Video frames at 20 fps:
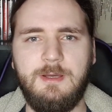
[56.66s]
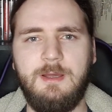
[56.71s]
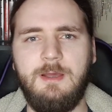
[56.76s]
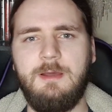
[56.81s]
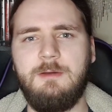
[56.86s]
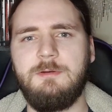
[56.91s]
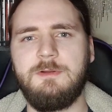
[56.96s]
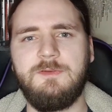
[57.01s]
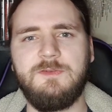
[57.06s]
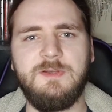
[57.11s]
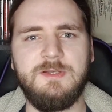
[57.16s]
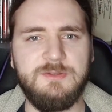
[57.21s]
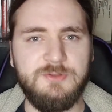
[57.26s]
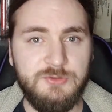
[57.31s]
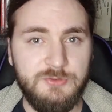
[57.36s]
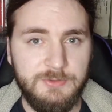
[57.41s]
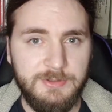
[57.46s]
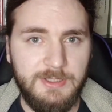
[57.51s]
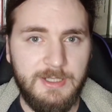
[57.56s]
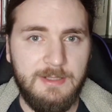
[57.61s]
I would say
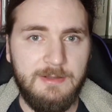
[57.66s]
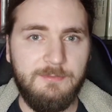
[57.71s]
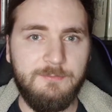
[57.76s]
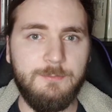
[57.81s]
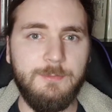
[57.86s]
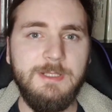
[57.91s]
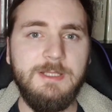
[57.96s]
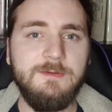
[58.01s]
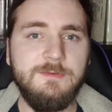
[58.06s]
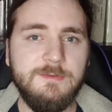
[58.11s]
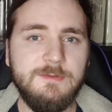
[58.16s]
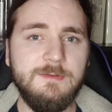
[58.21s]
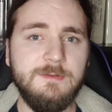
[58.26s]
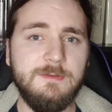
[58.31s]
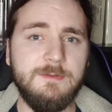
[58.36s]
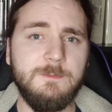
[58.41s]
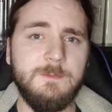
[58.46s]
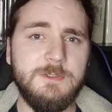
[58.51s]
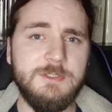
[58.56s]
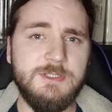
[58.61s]
2.5 weeks,
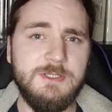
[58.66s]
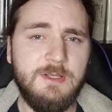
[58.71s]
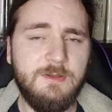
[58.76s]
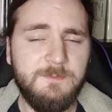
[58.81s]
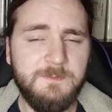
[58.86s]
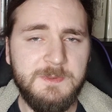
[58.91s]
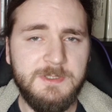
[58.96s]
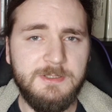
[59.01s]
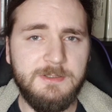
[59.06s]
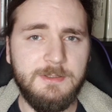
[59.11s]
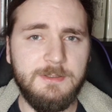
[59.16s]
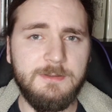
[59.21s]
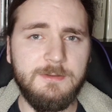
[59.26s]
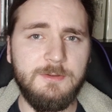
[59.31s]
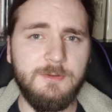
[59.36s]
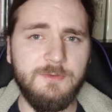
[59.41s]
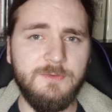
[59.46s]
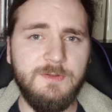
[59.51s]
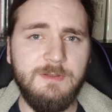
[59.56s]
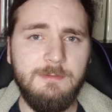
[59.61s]
which has been a
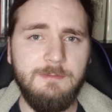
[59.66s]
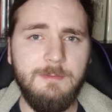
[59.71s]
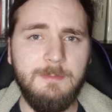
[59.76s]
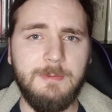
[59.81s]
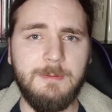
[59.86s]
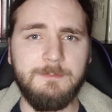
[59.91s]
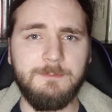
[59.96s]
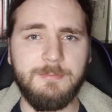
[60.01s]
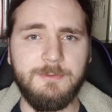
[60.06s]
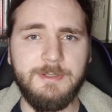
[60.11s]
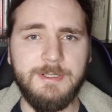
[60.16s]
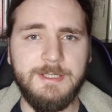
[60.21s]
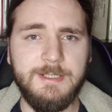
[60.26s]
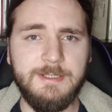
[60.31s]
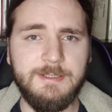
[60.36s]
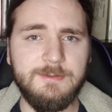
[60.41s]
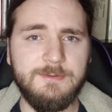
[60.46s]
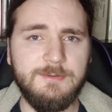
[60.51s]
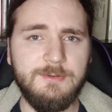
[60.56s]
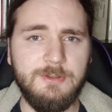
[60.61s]
considerable
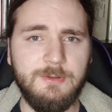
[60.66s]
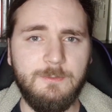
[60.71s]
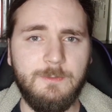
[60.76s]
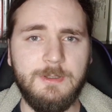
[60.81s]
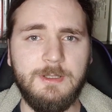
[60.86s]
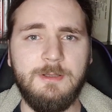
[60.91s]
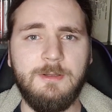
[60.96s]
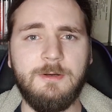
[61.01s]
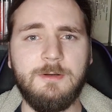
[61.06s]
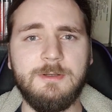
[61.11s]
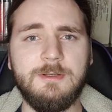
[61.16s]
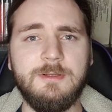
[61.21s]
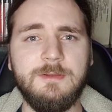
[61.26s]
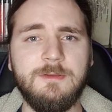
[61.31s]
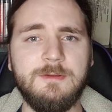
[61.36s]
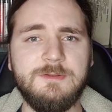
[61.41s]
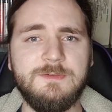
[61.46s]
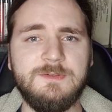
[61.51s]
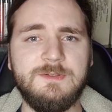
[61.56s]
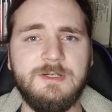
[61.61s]
break. It took a while longer
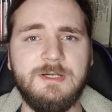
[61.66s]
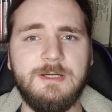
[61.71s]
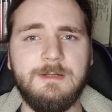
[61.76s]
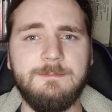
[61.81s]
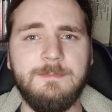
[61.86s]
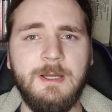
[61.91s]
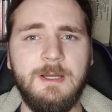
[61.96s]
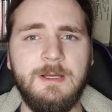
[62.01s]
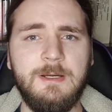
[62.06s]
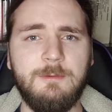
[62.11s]
this time.